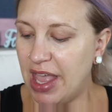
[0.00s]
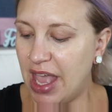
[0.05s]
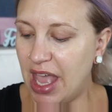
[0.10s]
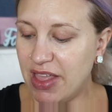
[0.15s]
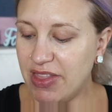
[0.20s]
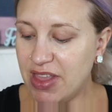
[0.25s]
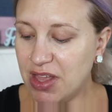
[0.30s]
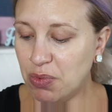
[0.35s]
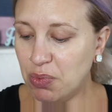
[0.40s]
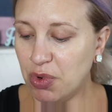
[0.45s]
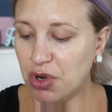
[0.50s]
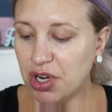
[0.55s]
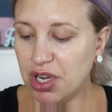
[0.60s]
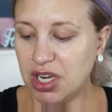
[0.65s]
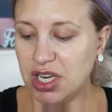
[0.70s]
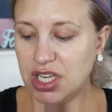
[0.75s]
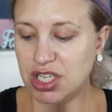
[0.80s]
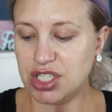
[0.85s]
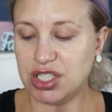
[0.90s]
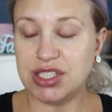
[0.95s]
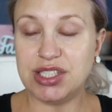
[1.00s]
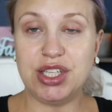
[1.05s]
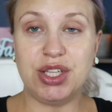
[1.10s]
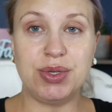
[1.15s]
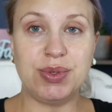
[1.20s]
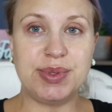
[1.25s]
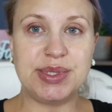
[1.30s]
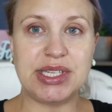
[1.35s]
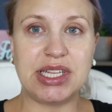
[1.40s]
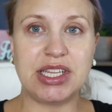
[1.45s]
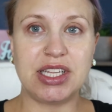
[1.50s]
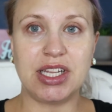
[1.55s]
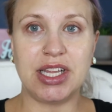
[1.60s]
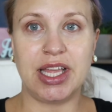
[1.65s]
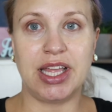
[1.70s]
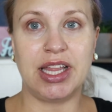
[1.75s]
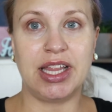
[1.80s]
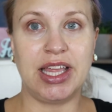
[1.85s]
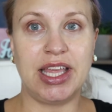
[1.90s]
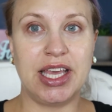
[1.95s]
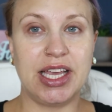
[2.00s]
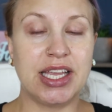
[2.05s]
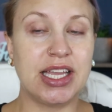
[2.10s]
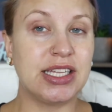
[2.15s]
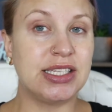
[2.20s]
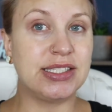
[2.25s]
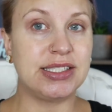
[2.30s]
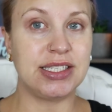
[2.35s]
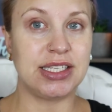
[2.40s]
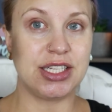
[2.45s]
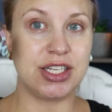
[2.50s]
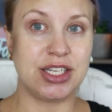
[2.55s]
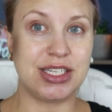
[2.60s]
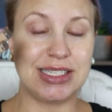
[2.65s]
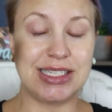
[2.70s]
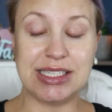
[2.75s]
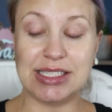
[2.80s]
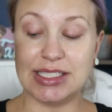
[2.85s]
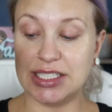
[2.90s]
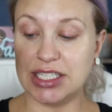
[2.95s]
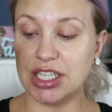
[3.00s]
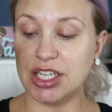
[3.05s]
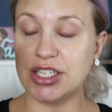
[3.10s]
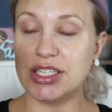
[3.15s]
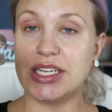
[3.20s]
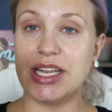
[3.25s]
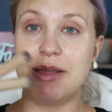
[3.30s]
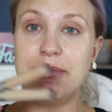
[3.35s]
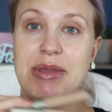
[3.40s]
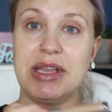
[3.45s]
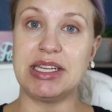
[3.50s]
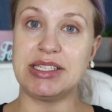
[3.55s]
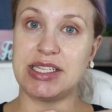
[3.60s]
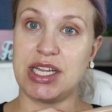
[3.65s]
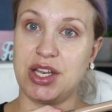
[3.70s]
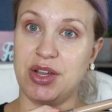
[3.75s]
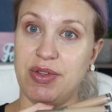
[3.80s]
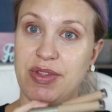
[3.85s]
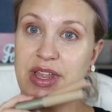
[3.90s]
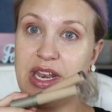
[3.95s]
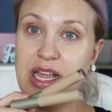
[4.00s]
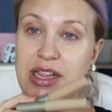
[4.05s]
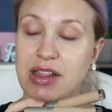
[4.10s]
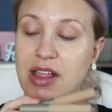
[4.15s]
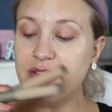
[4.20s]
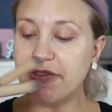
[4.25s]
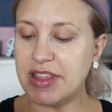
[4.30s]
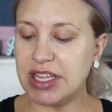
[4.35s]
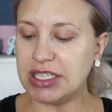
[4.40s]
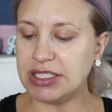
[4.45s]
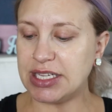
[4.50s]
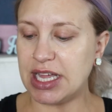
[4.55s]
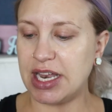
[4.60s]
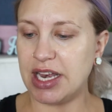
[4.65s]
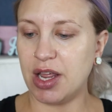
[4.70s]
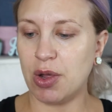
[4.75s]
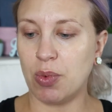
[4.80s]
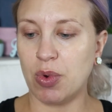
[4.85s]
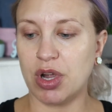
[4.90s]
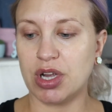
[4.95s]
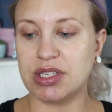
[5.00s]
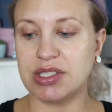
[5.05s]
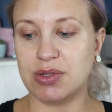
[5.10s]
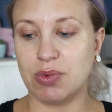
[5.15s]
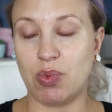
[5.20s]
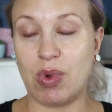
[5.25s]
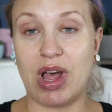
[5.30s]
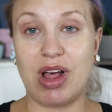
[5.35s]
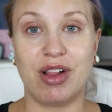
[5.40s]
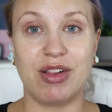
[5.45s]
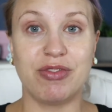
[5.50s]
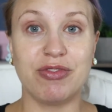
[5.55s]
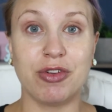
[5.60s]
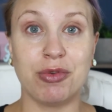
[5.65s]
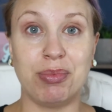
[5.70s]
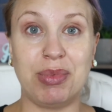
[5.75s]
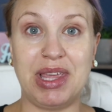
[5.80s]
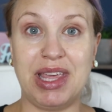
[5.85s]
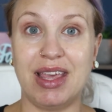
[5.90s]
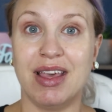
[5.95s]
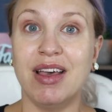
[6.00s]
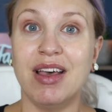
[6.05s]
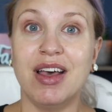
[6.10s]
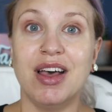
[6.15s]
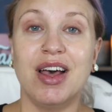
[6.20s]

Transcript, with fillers: And then we're gonna just use a little Ilia concealer today, because I know that I love this and it works well for me